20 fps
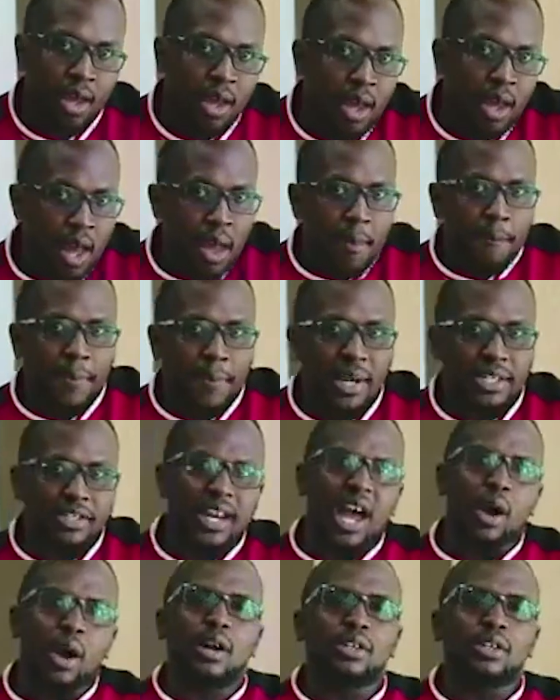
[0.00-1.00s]
But today I
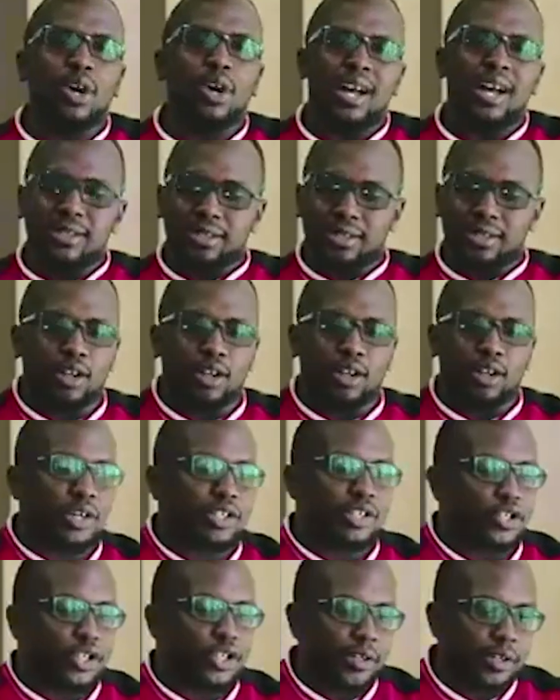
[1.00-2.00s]
want to answer the
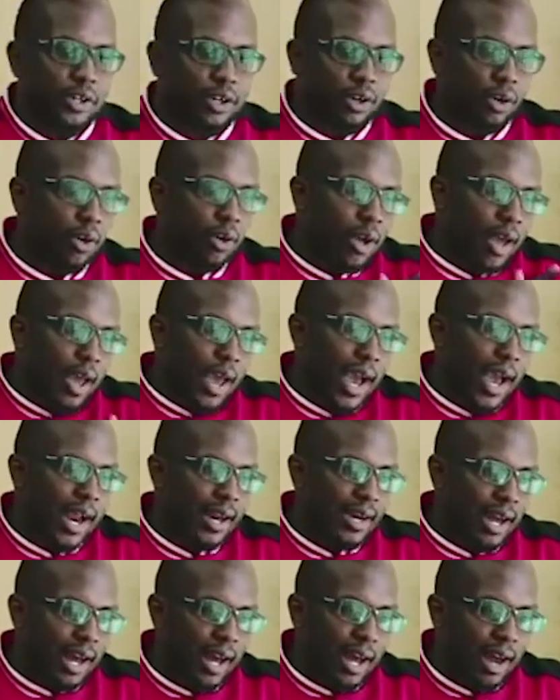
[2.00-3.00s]
question, you know, and
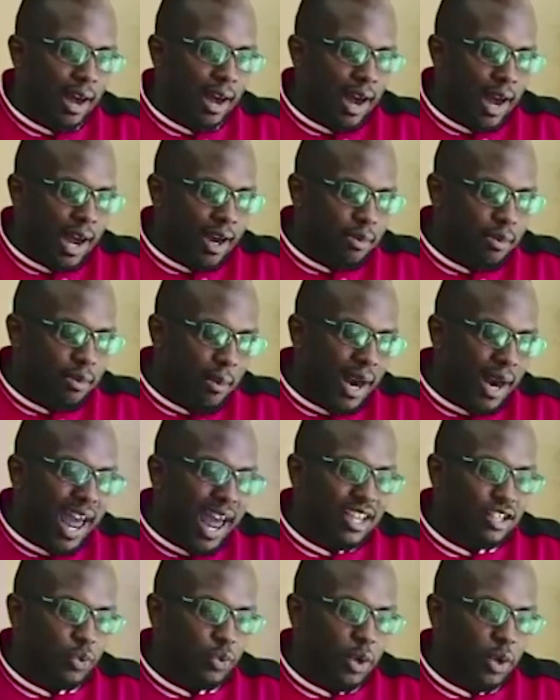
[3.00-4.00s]
uh, I remember last
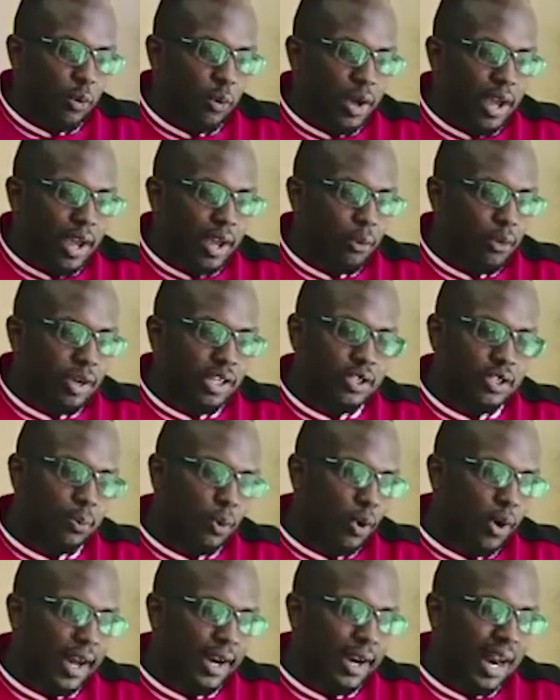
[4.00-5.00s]
week we, we spoke
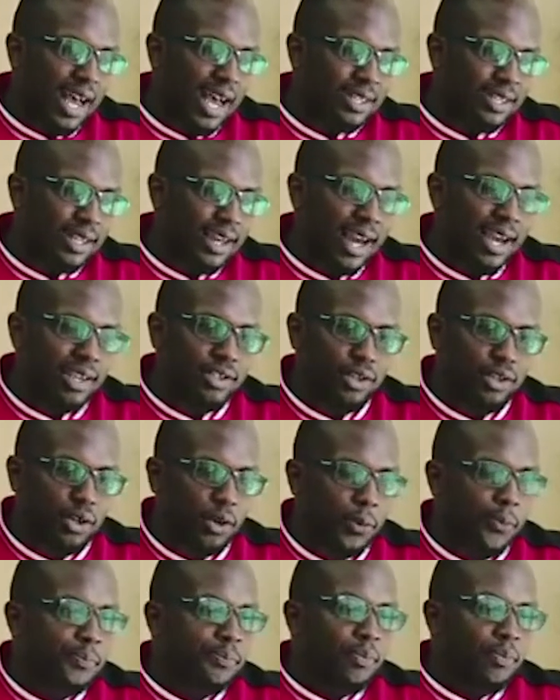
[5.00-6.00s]
and asked guys, you know,
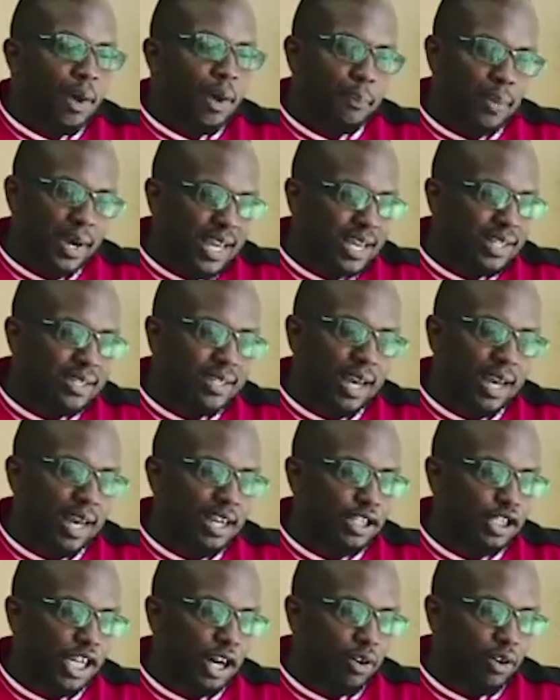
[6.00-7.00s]
please uh,
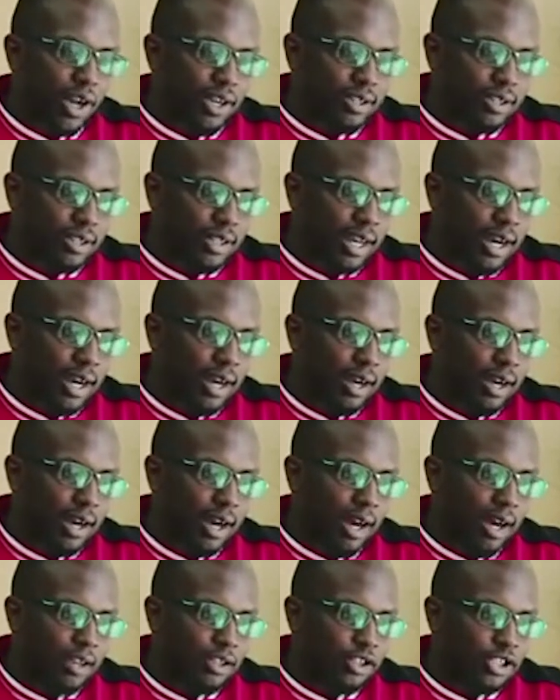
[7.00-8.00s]
shout us, uh,
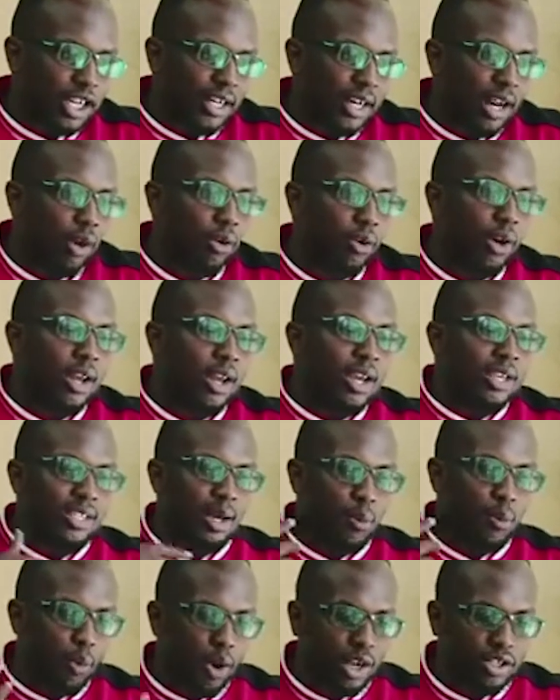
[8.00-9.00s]
shout out some
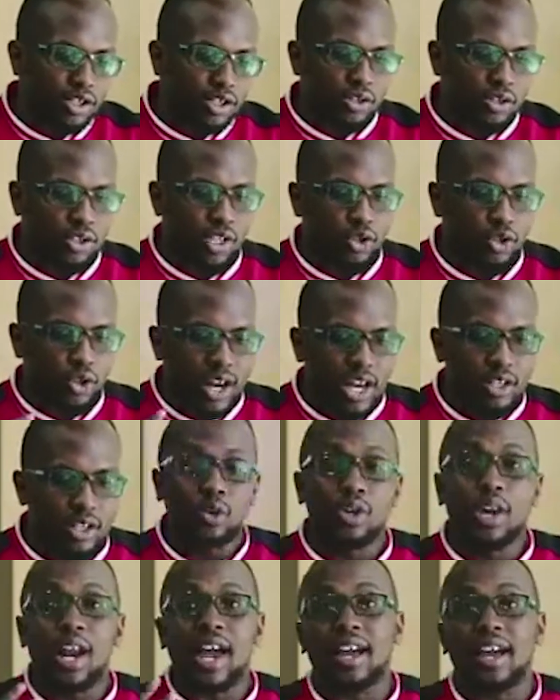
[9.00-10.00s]
questions that you guys would
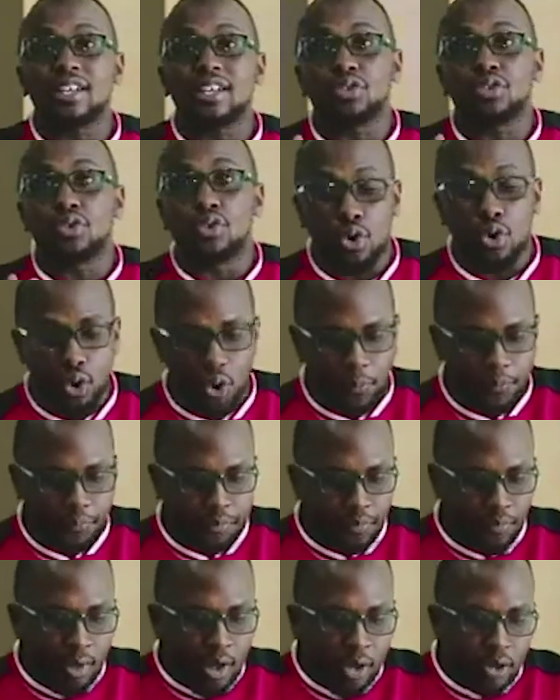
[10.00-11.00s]
like us to know
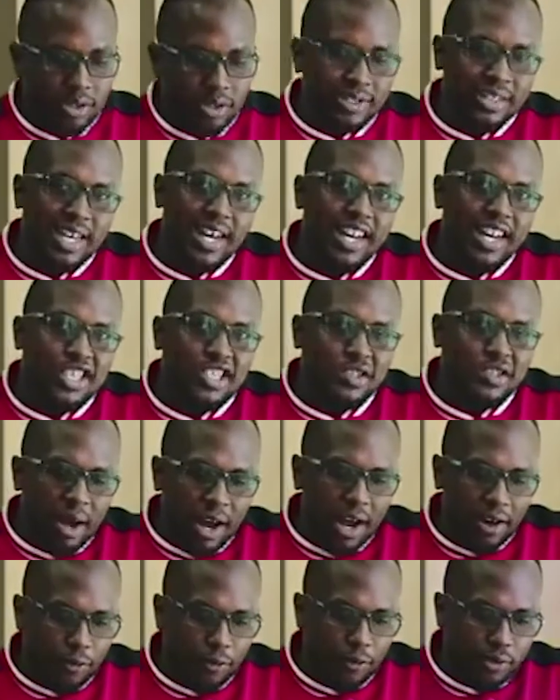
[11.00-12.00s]
concerning
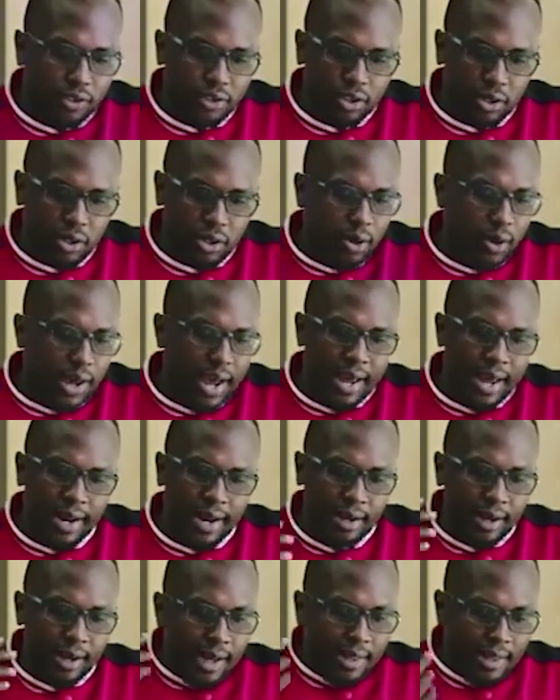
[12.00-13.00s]
smartphones, you know, and
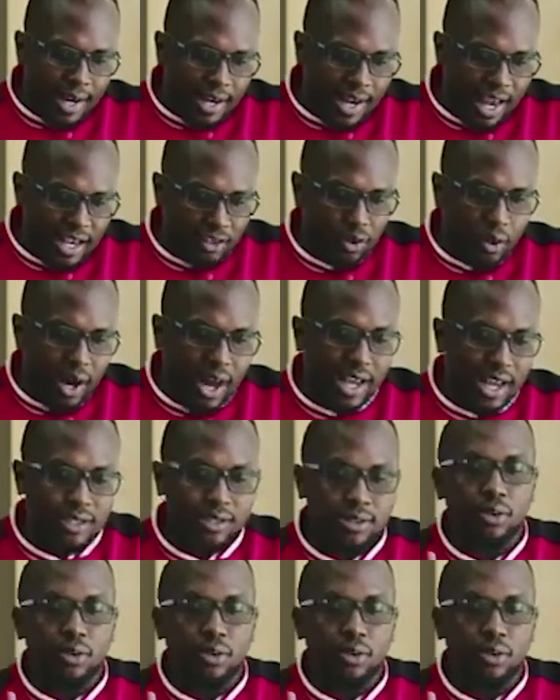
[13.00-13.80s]
there are guys who asked,